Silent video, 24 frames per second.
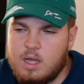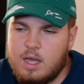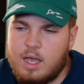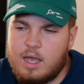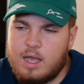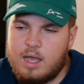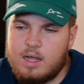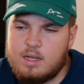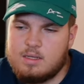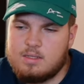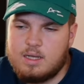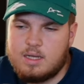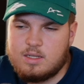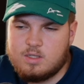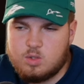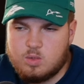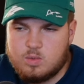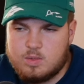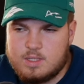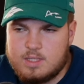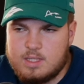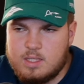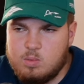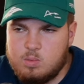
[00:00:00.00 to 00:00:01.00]
And as you
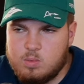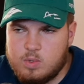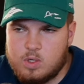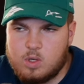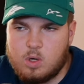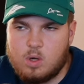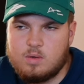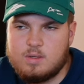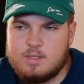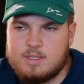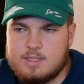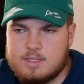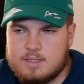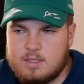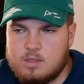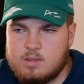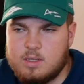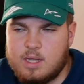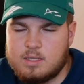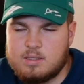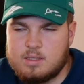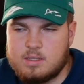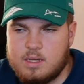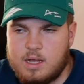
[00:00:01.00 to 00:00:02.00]
see, we currently still
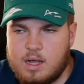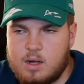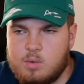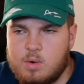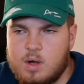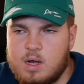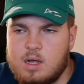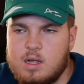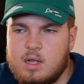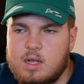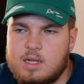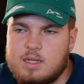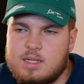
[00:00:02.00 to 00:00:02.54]
get an error.